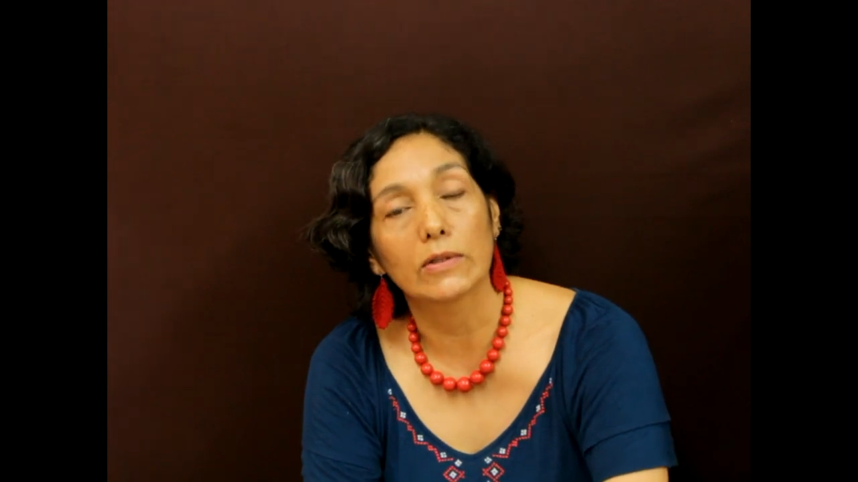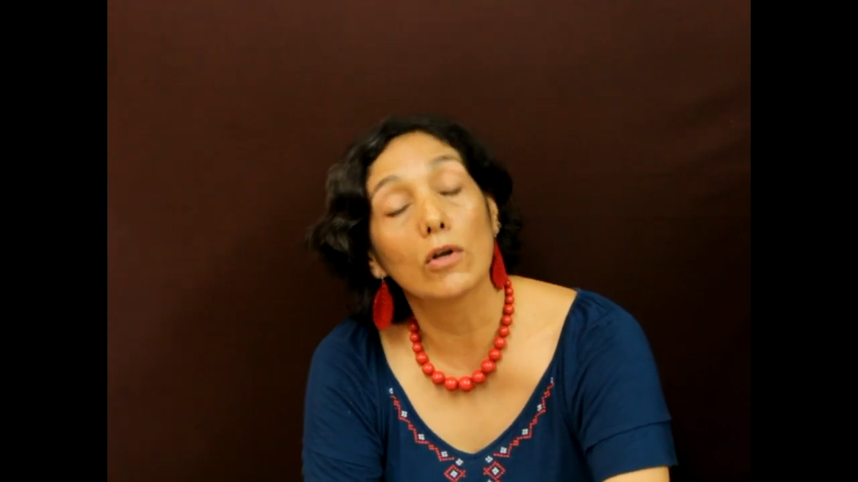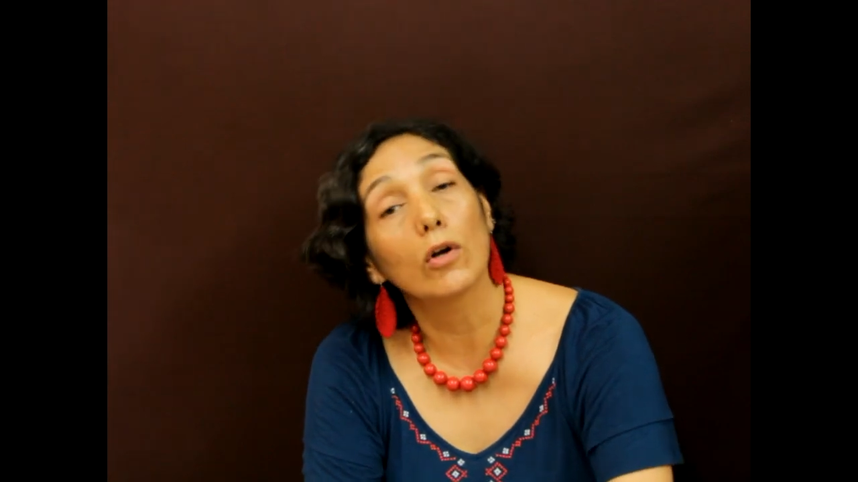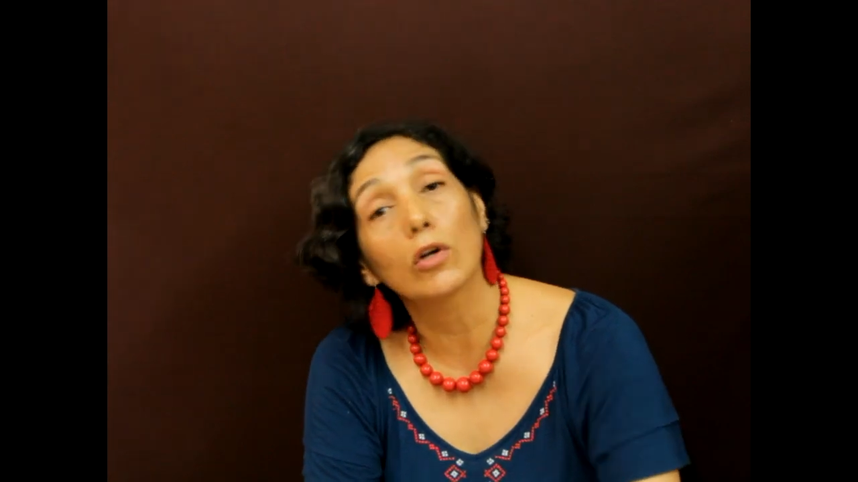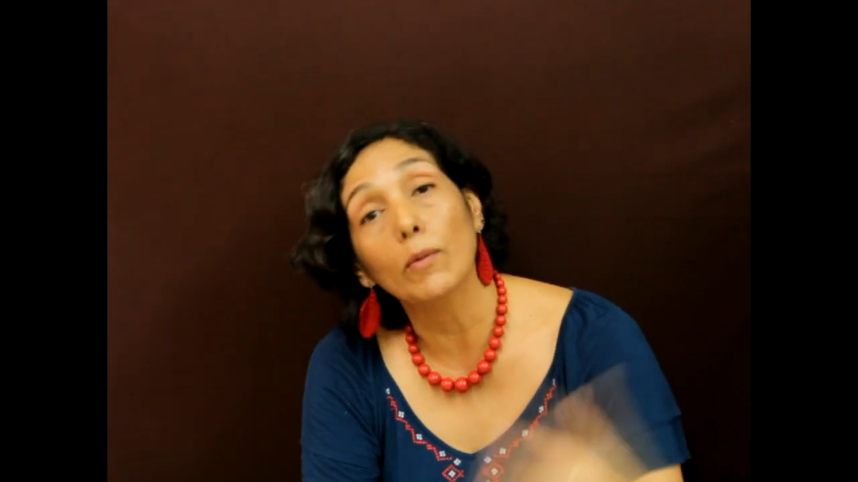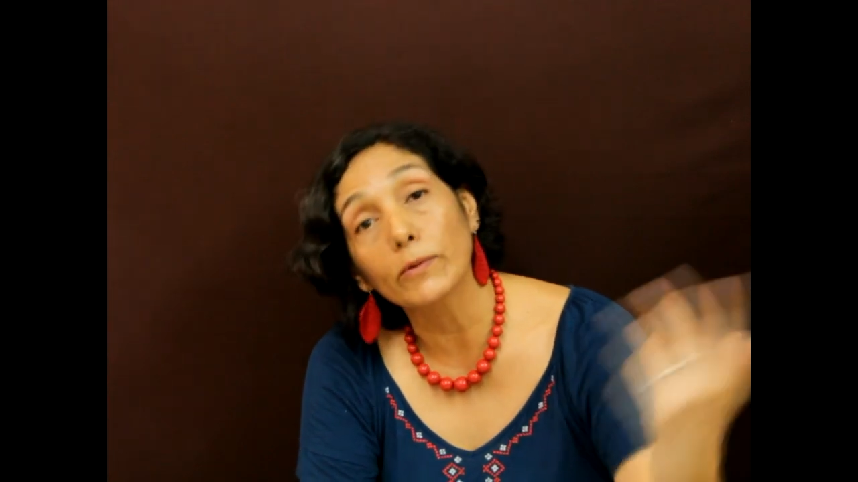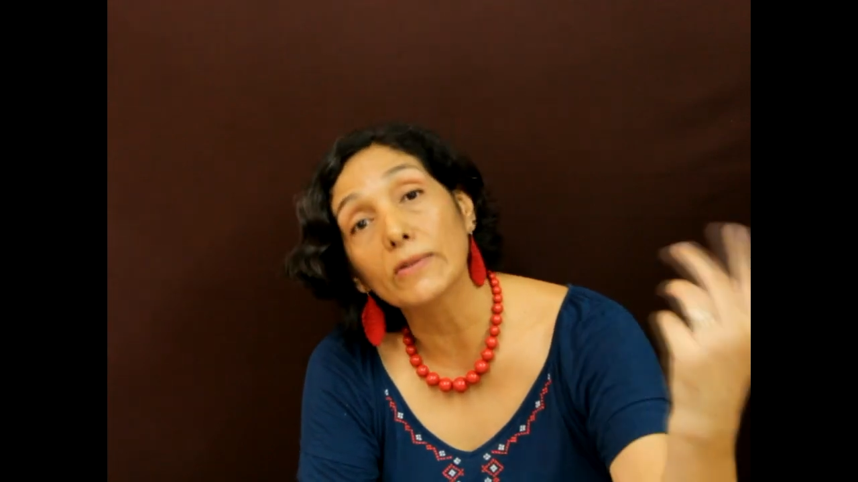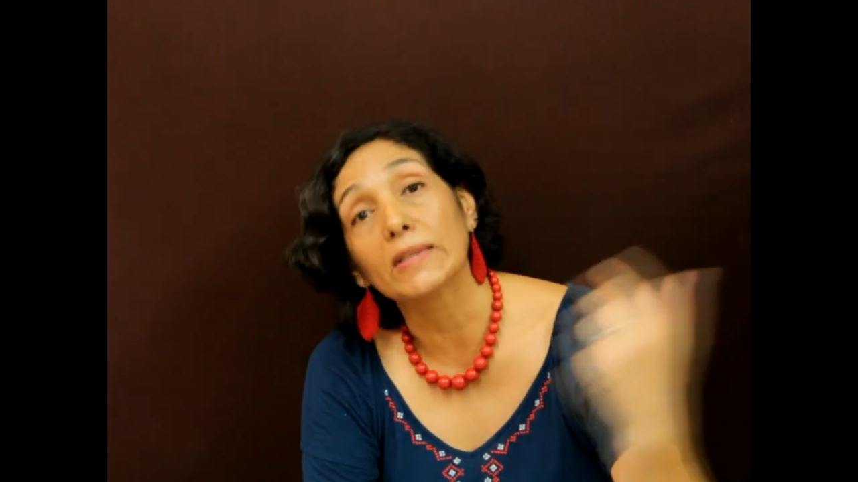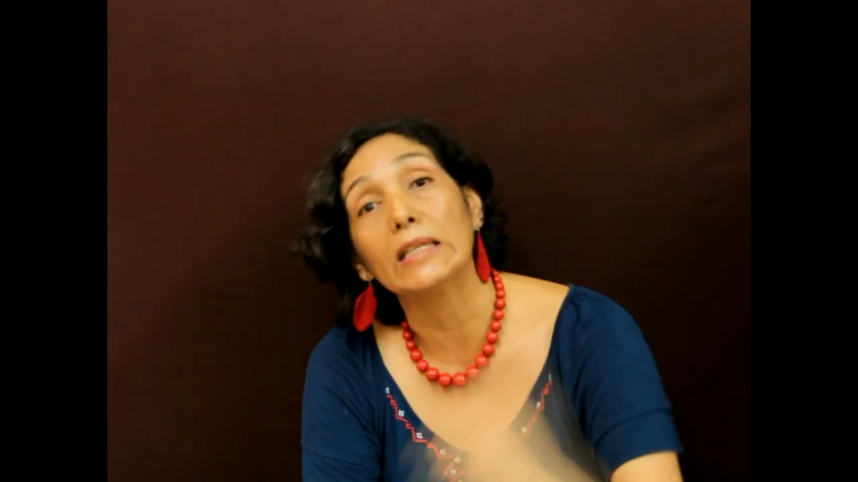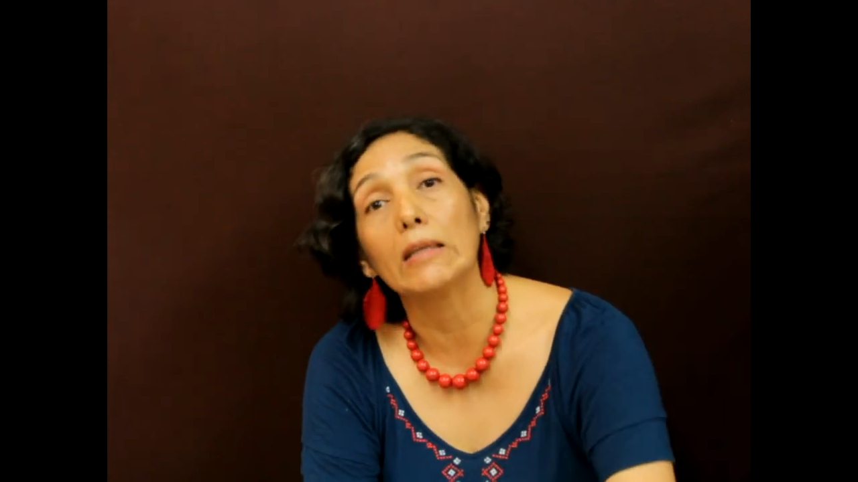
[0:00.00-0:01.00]
So come to
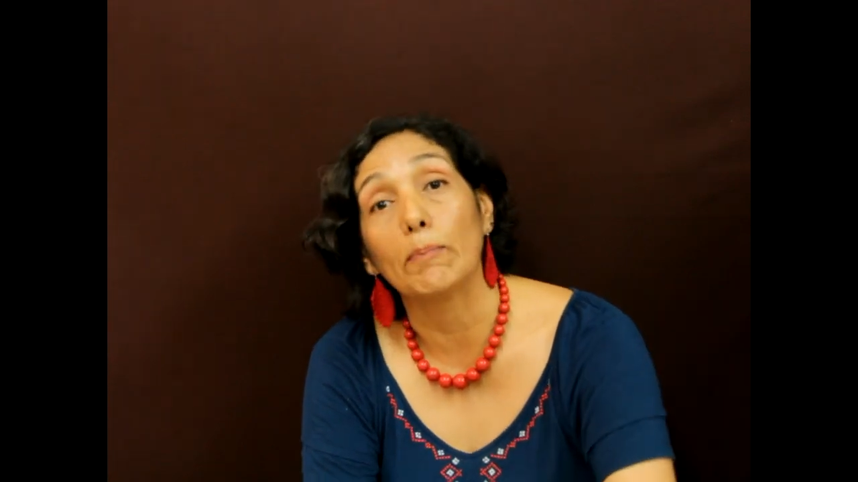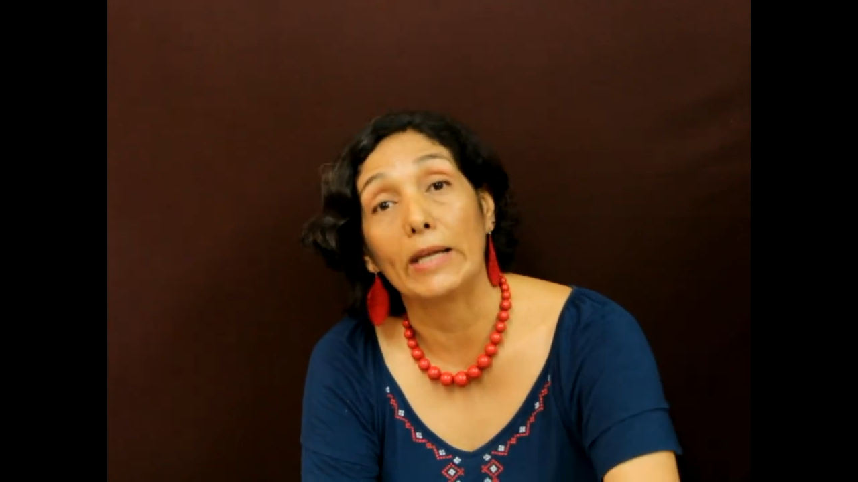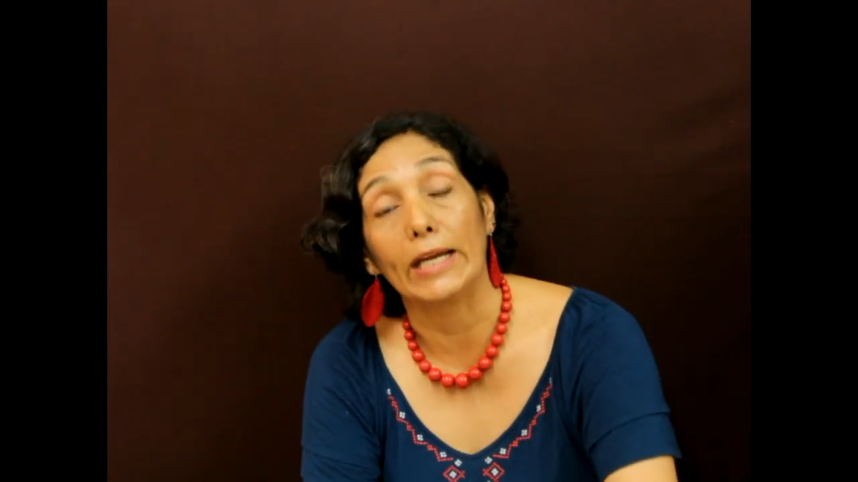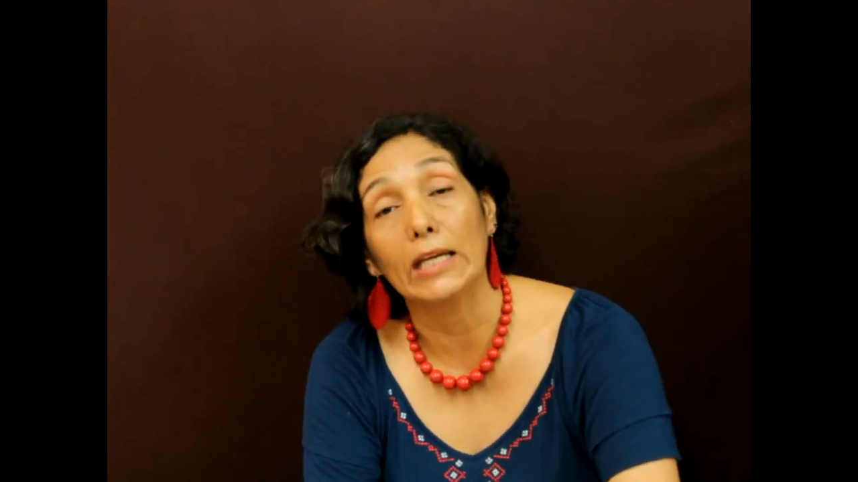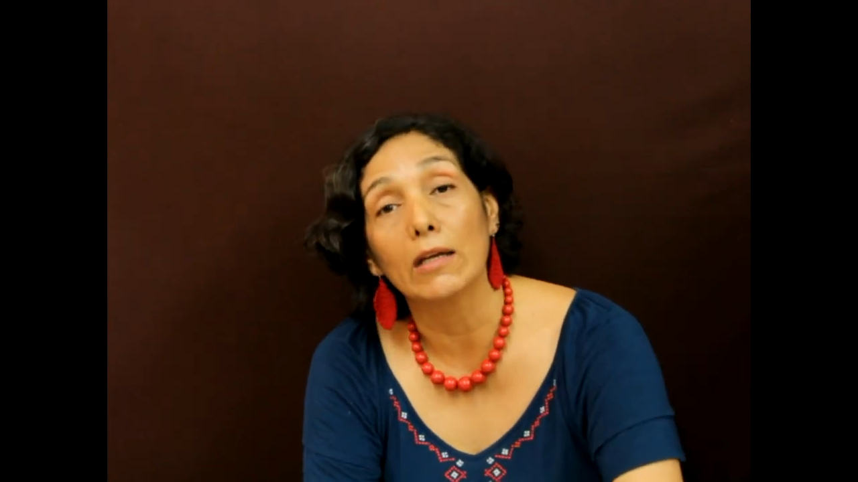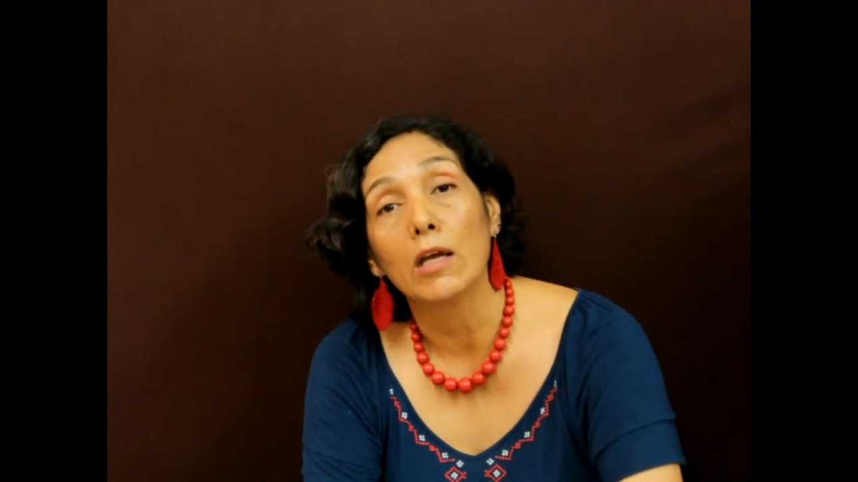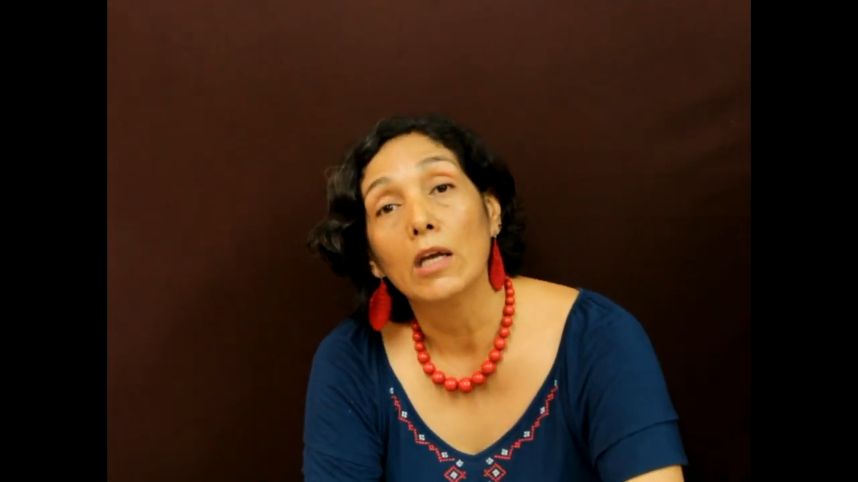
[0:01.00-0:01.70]
see the play